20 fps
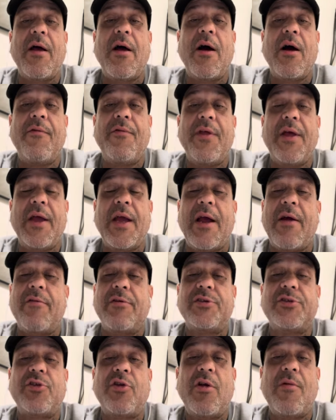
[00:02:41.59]

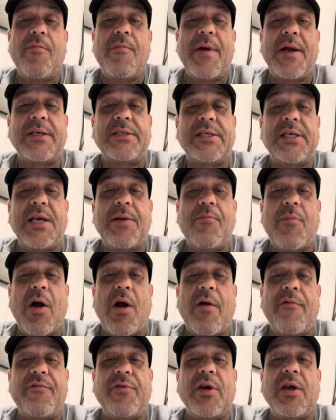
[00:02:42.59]
Arizona Mexican
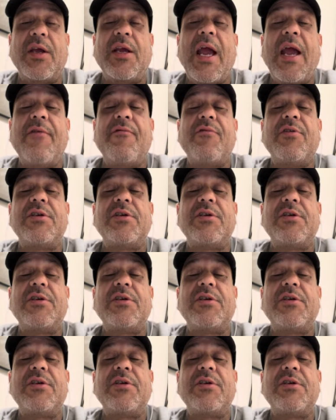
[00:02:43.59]
Mafia gave